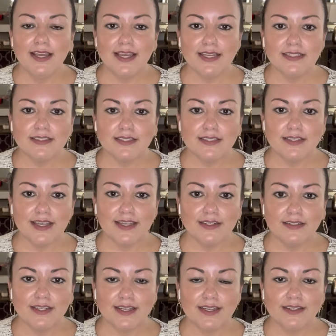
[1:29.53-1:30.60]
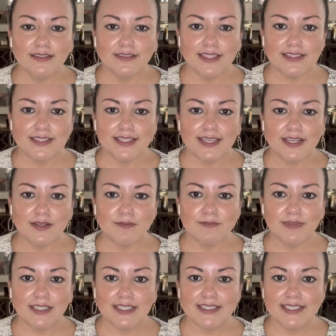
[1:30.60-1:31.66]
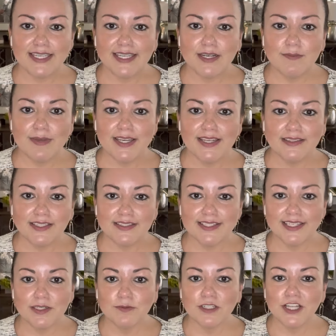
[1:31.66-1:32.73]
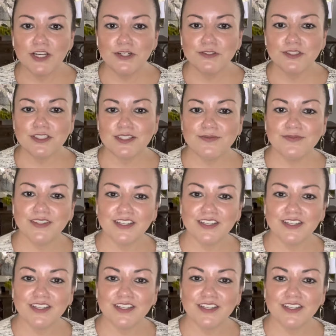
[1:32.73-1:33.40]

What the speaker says: And let's get them in, let's get them closed.